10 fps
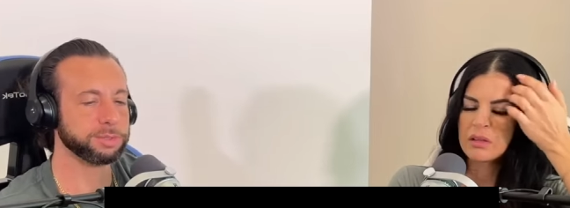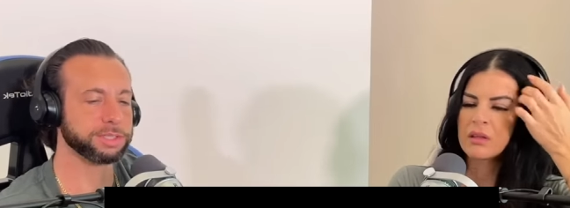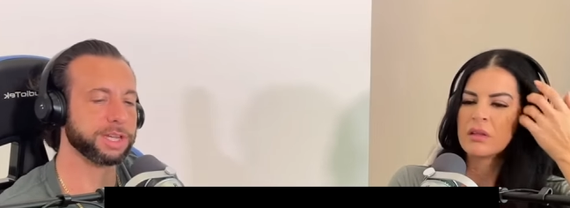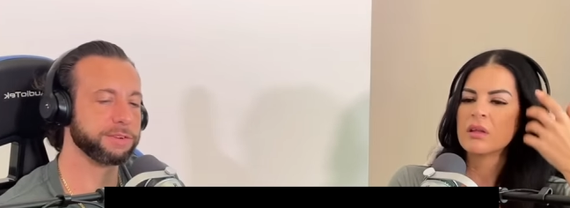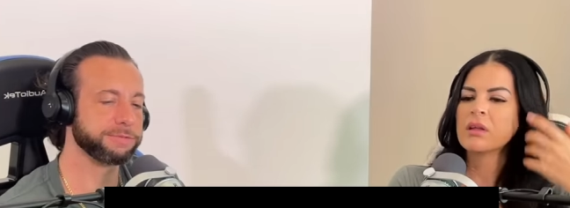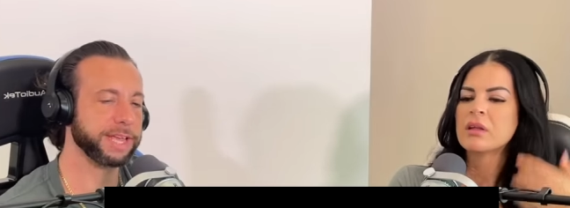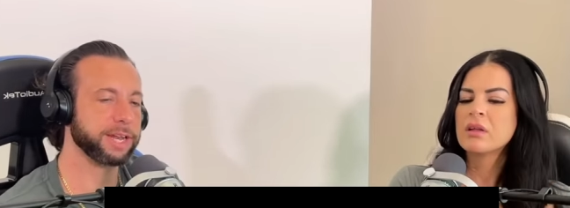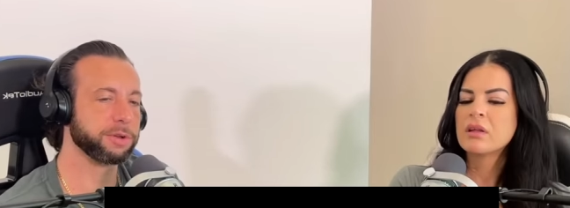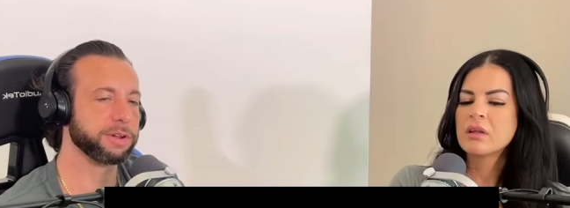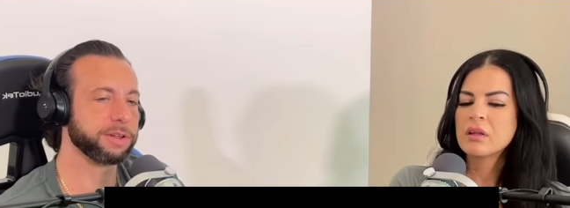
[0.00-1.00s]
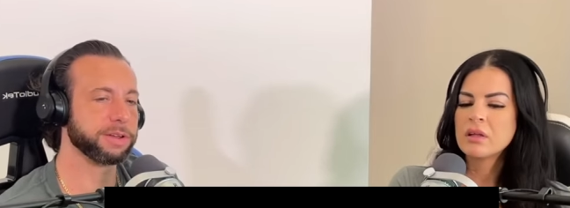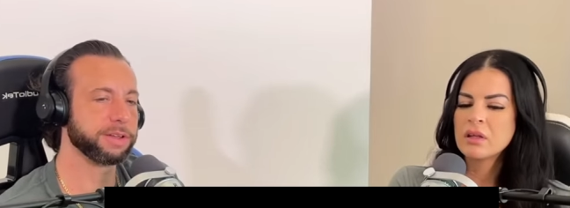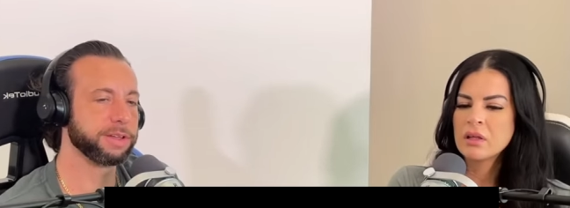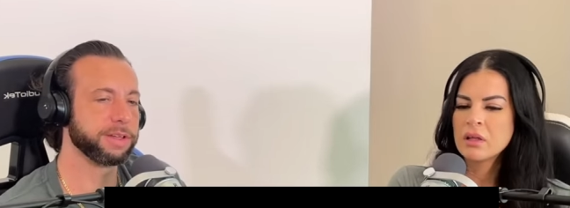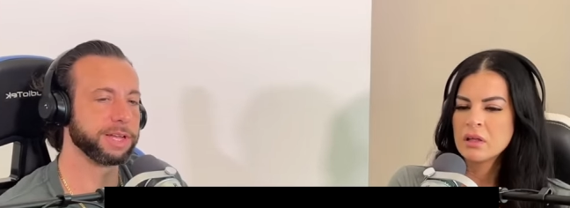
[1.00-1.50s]
Speaker 1: We just got a fade out on
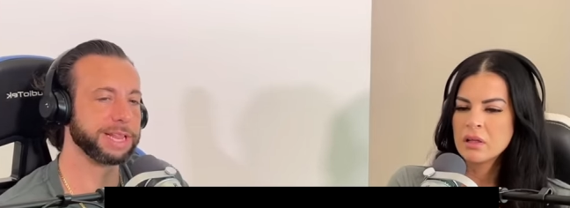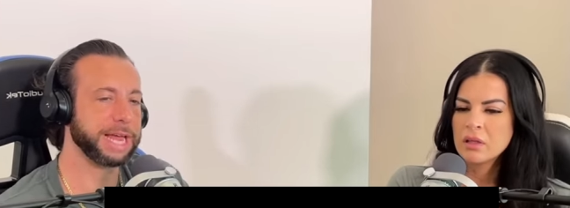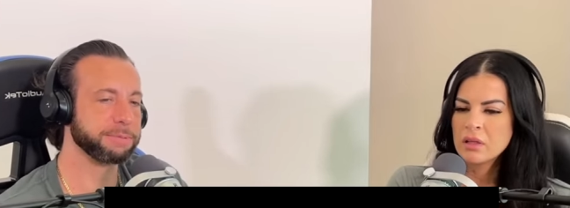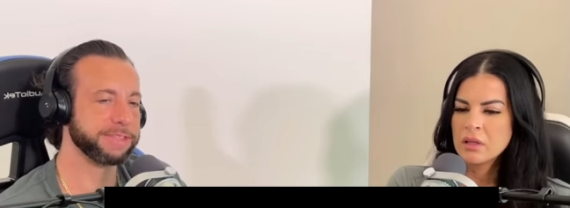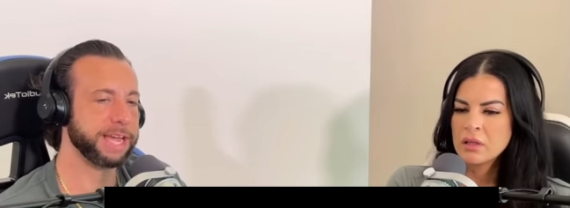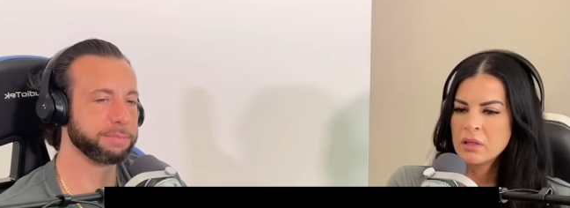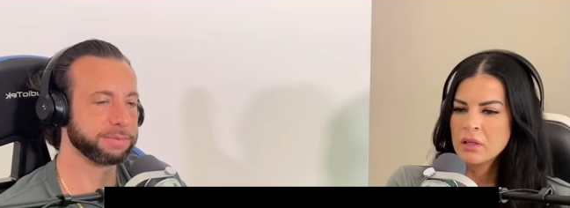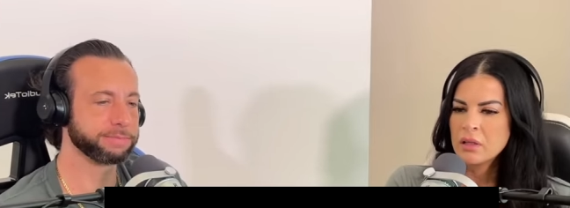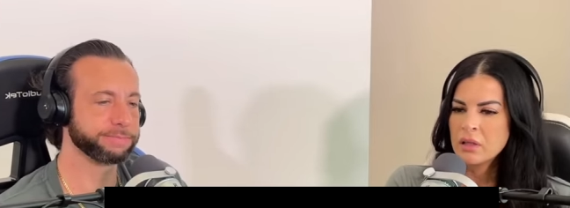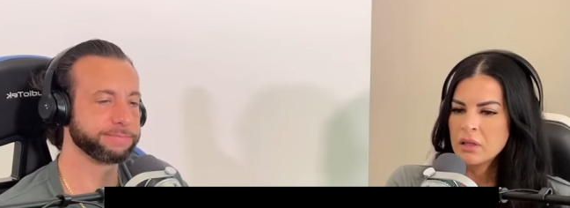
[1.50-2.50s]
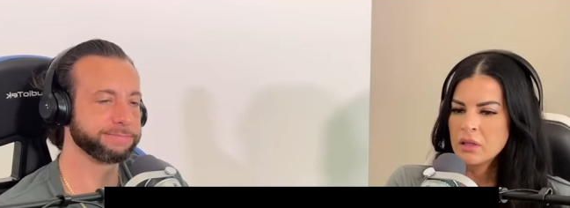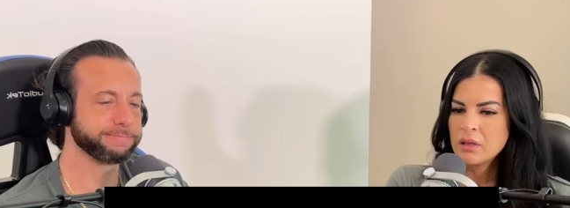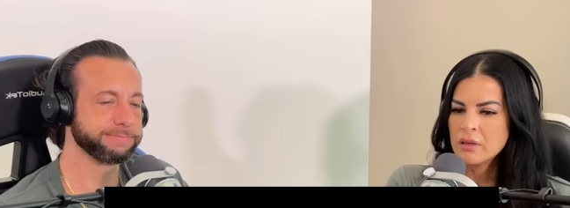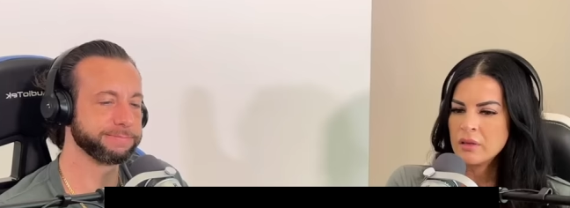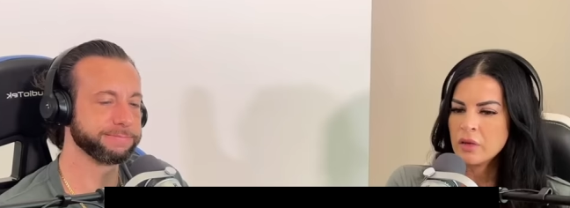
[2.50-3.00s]
a clap snap.
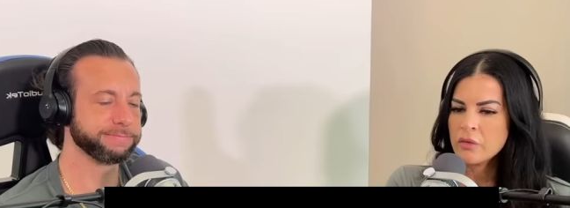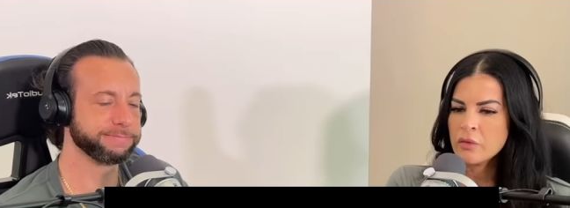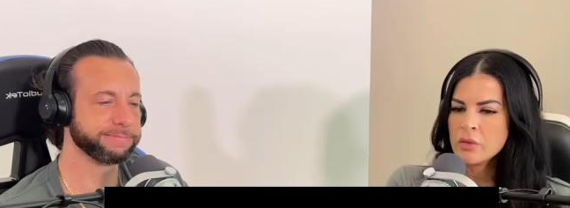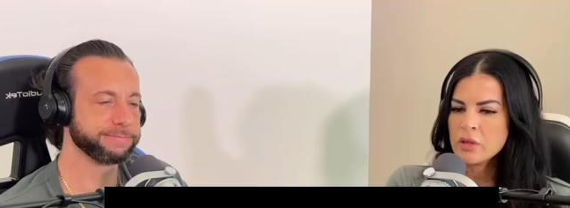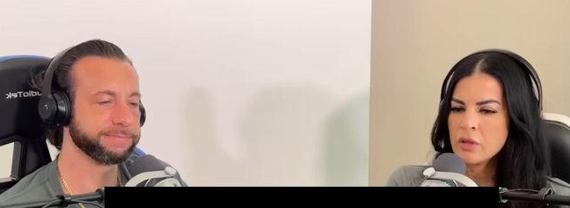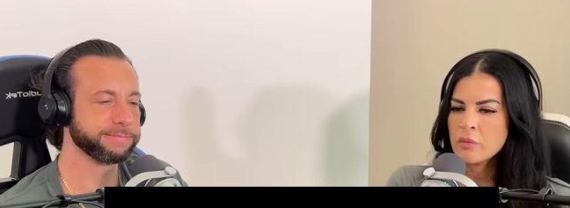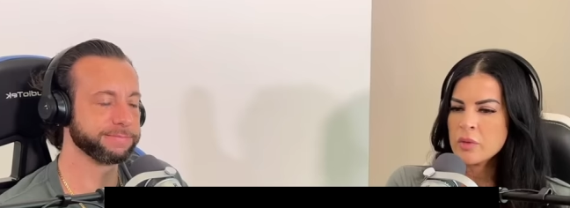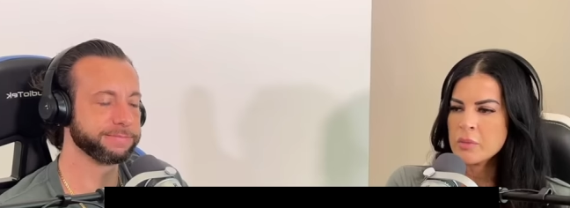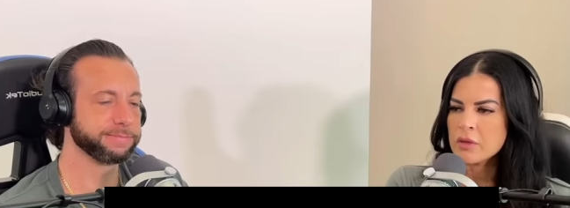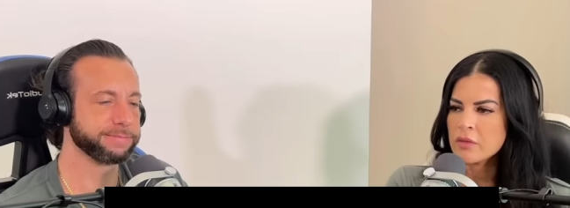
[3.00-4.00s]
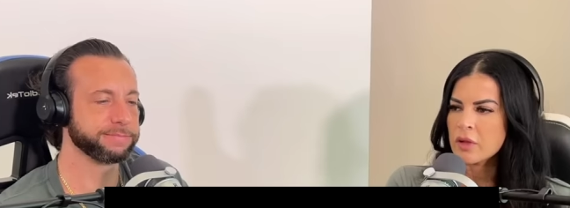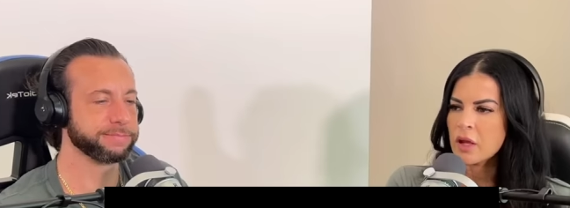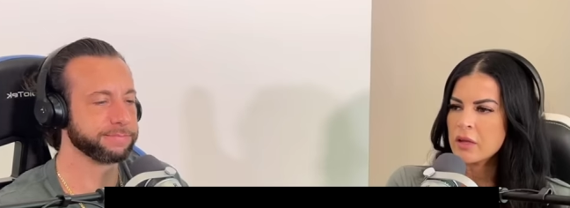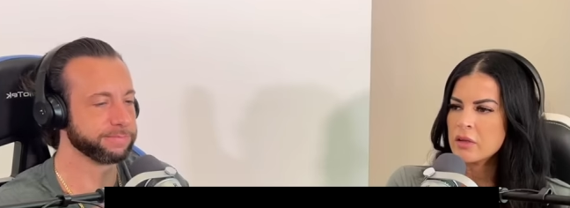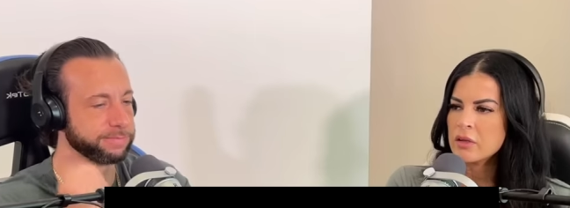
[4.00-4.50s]
Speaker 2: That also killed me because
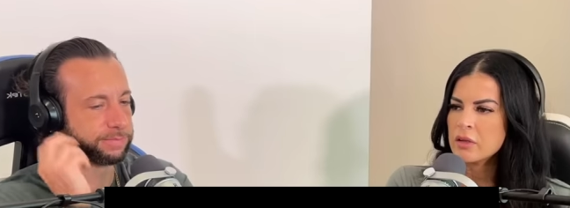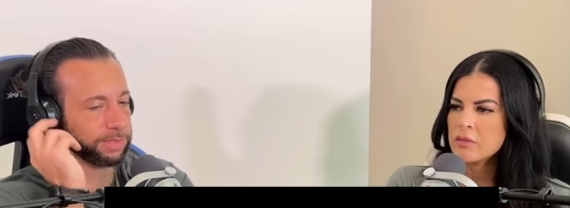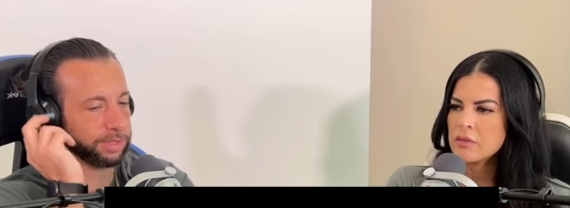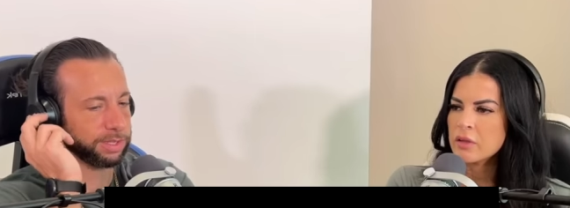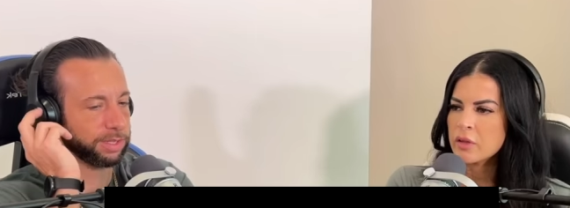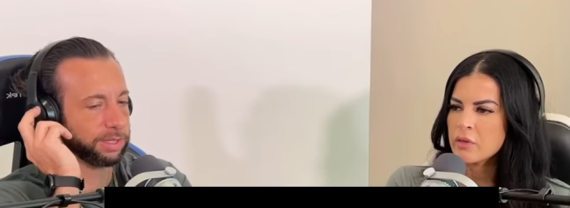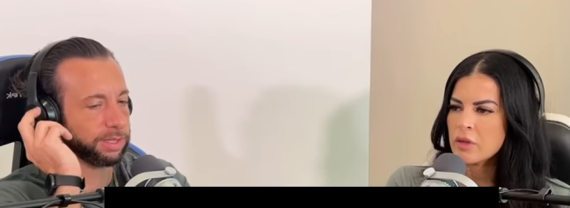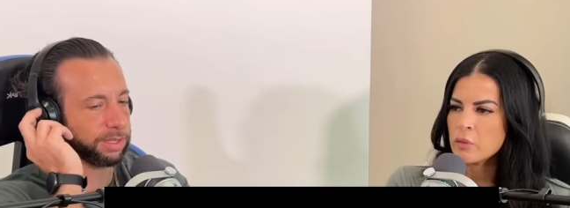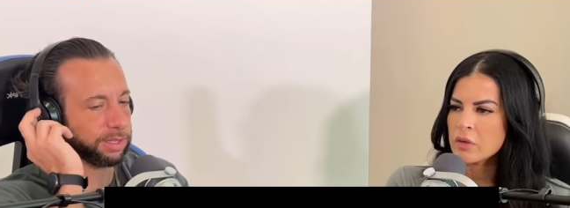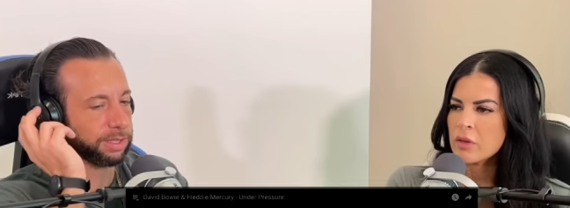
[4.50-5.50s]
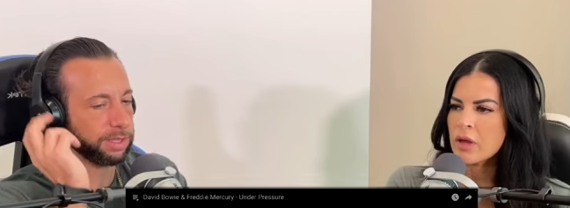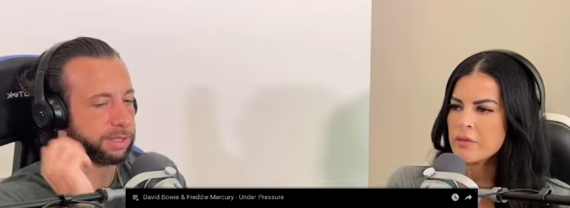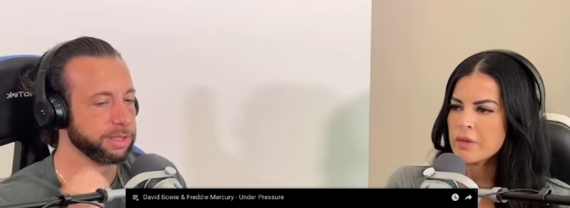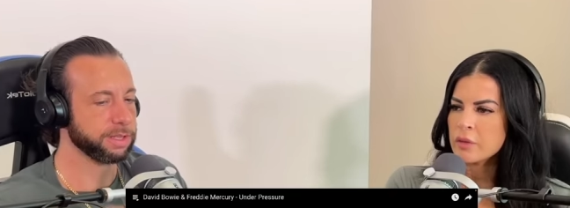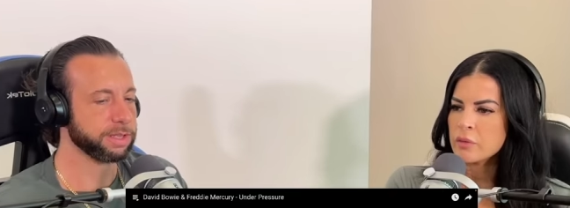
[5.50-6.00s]
like I didn't even like you said
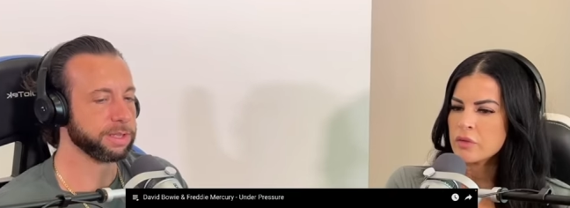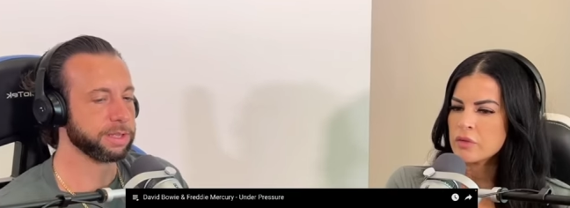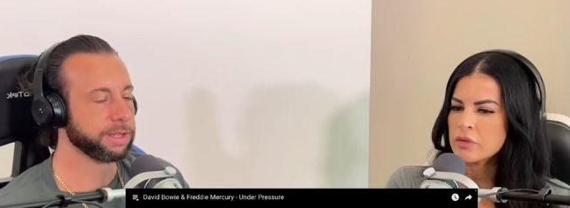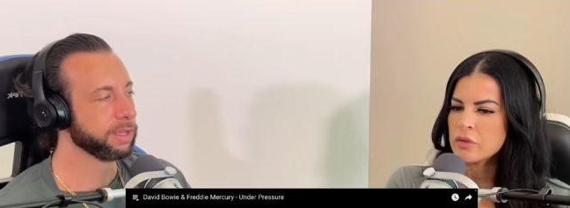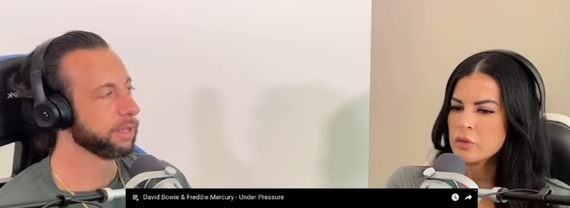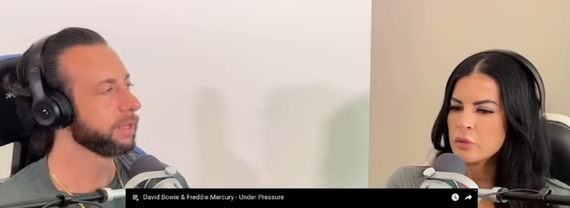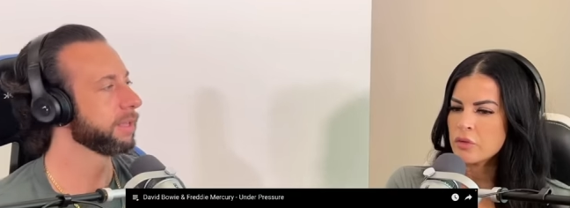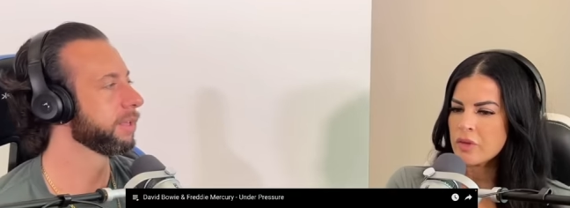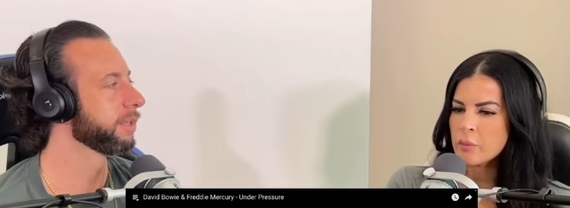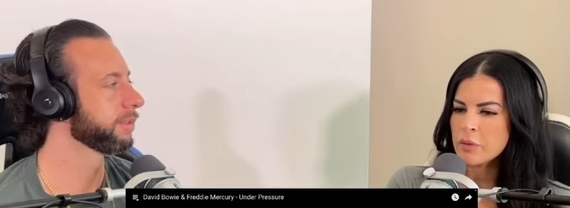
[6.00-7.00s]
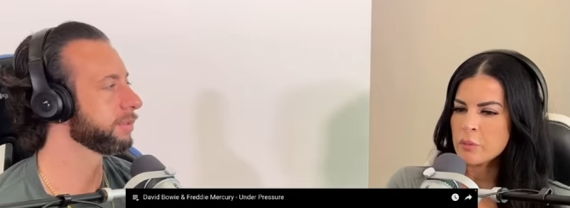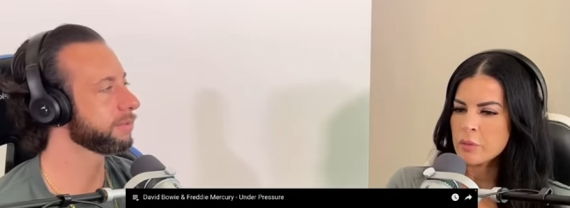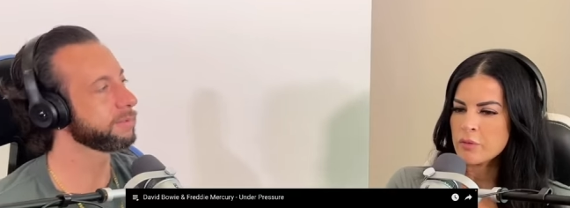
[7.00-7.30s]
realize that it was two separate